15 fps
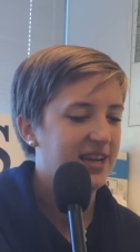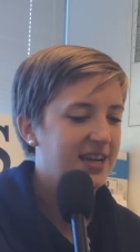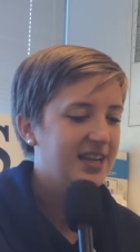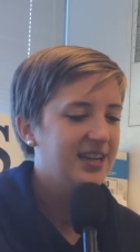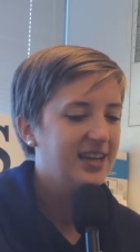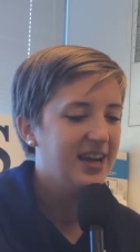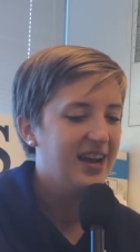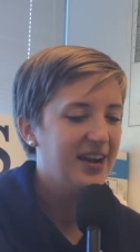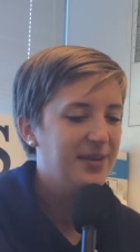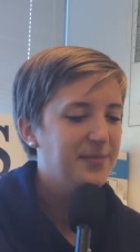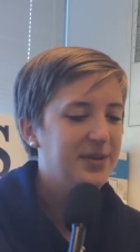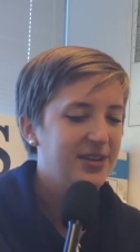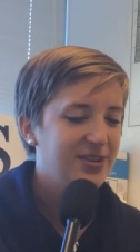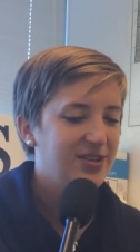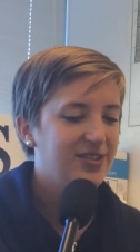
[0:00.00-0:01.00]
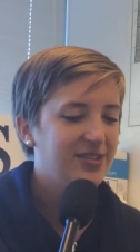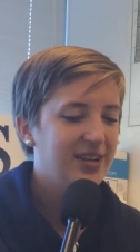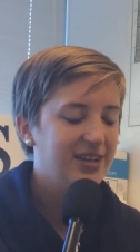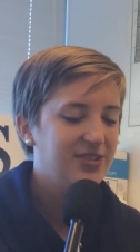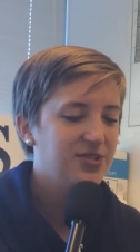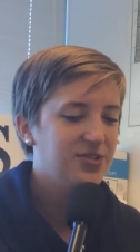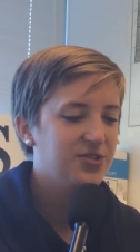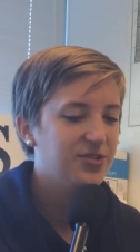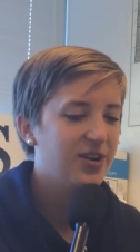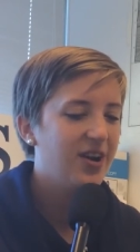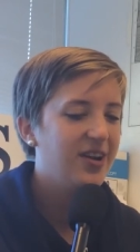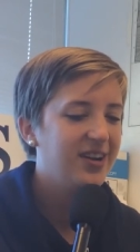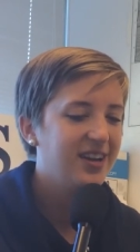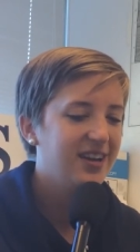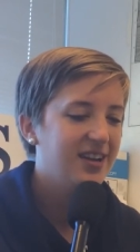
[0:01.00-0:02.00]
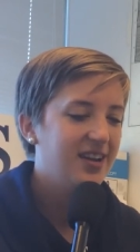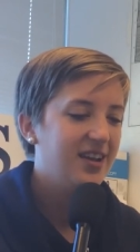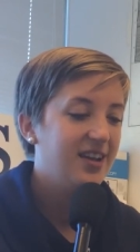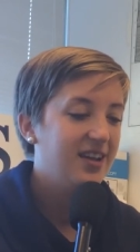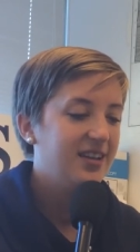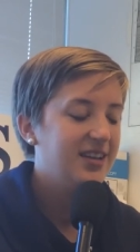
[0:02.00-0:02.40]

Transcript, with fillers: was a naked guy being like drug